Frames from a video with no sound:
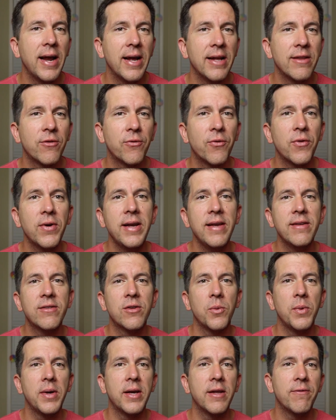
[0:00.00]
hands free so
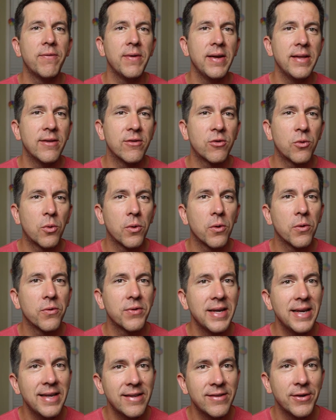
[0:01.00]
we can feed the squirrels
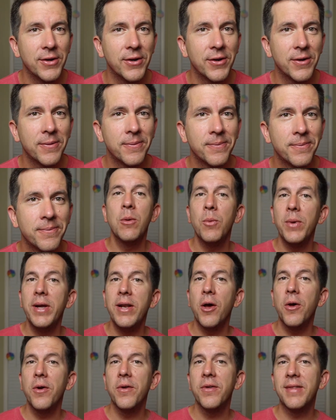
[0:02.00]
easier. And we
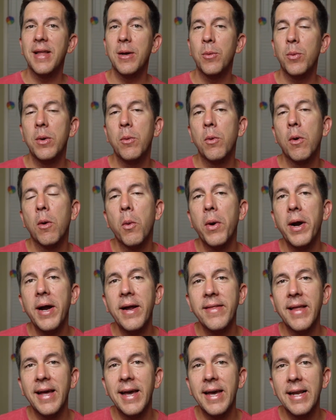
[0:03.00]
noticed that when we're
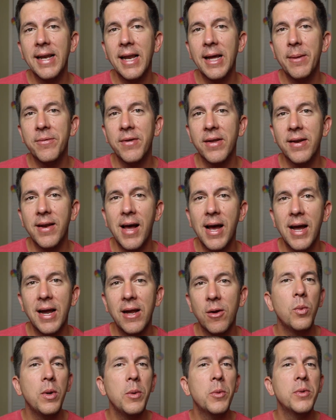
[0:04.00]
wearing the headlamps at
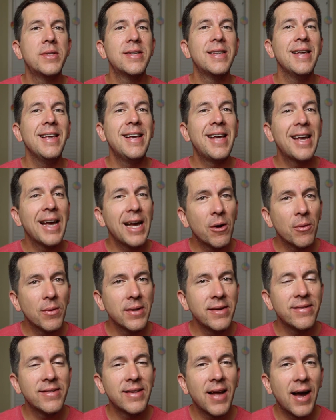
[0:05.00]
night, we would see
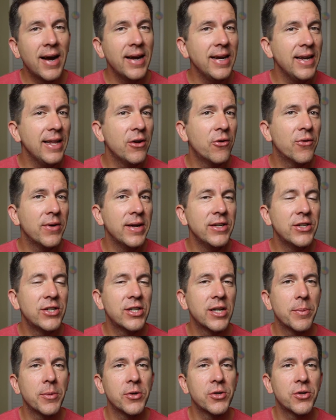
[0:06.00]
countless tiny green
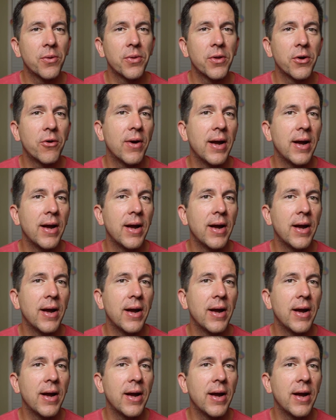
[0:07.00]
shimmers on the